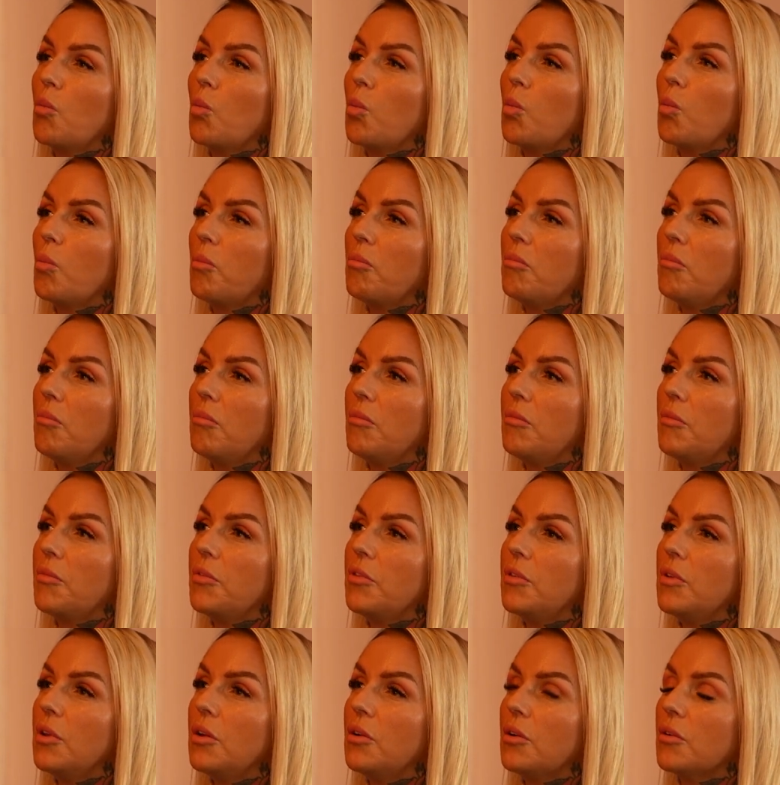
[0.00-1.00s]
you
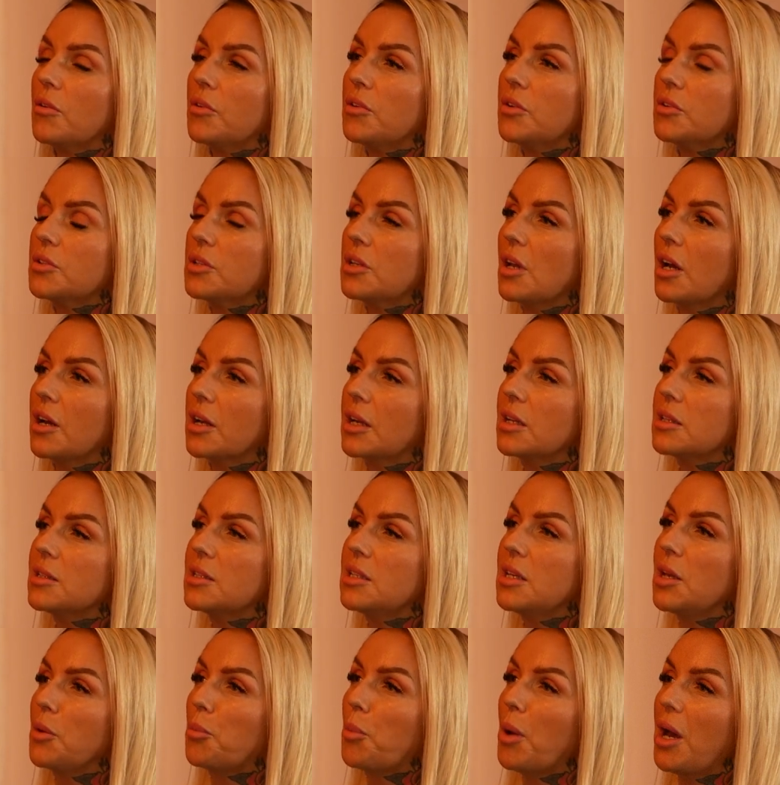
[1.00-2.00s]
know, I can
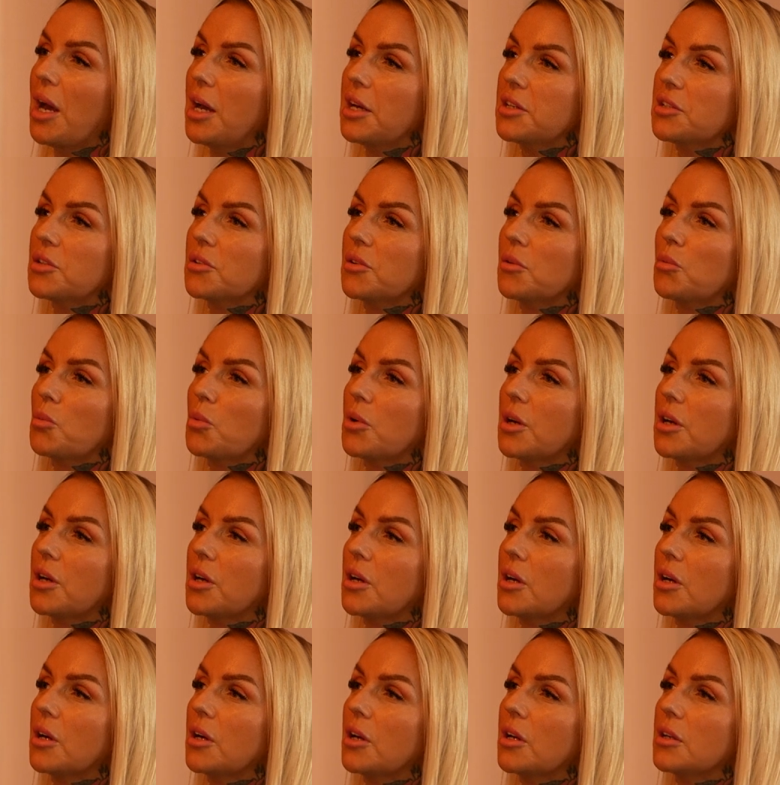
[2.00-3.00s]
see a pattern
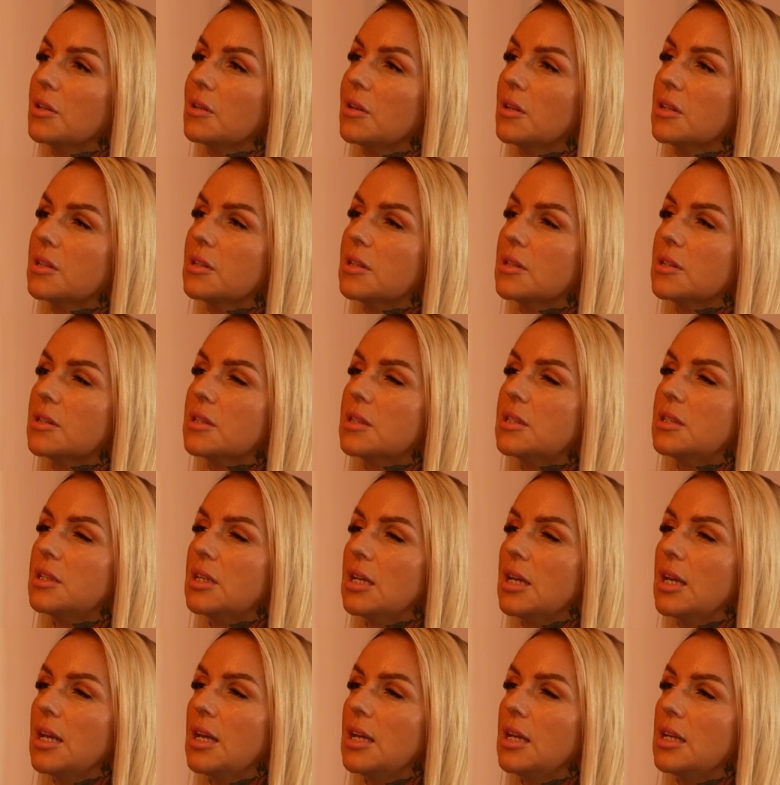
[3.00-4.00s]
where
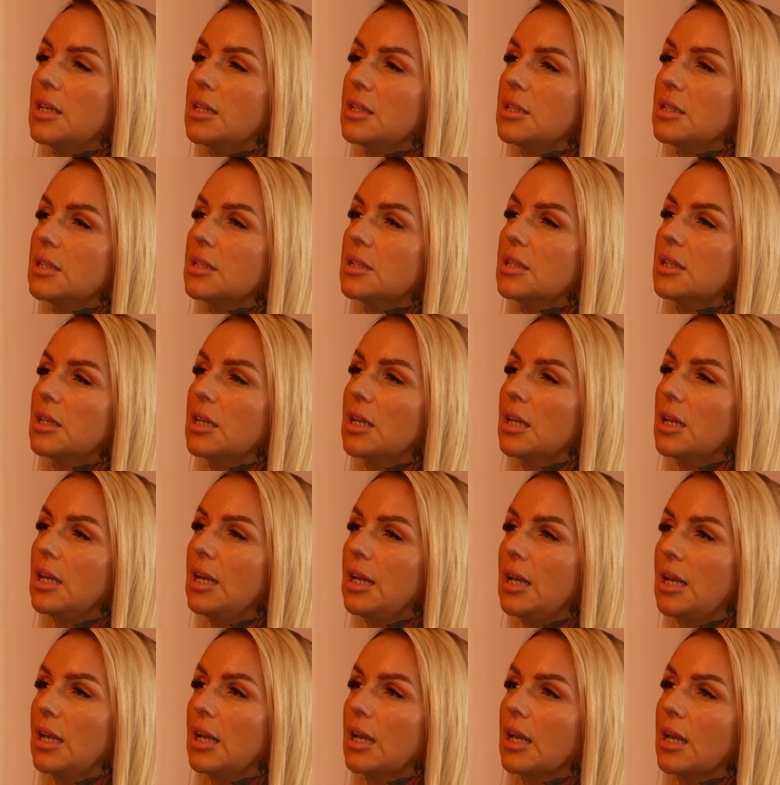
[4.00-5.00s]
sustained
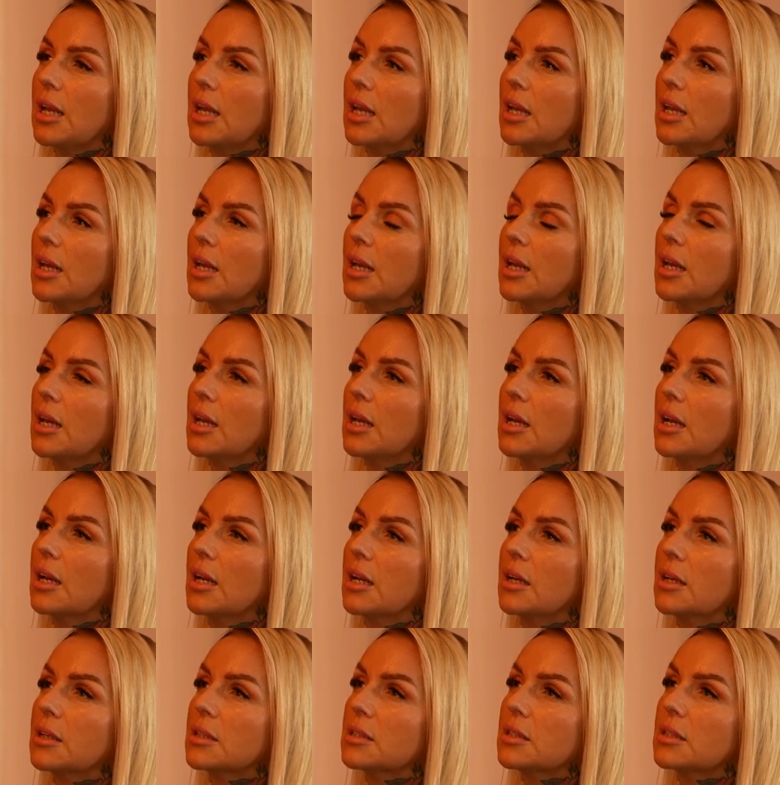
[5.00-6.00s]
healing,
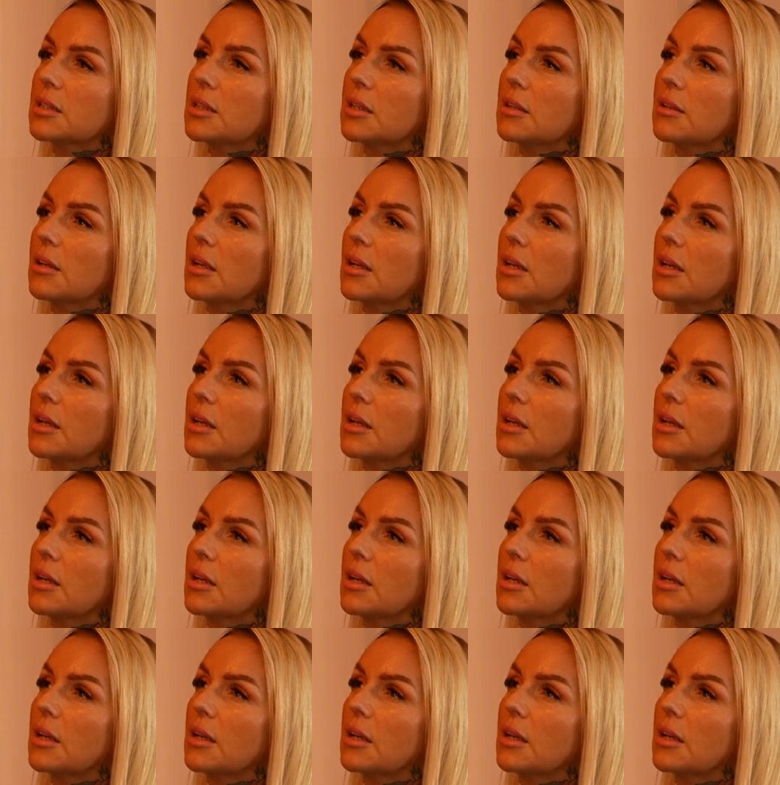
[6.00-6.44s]
because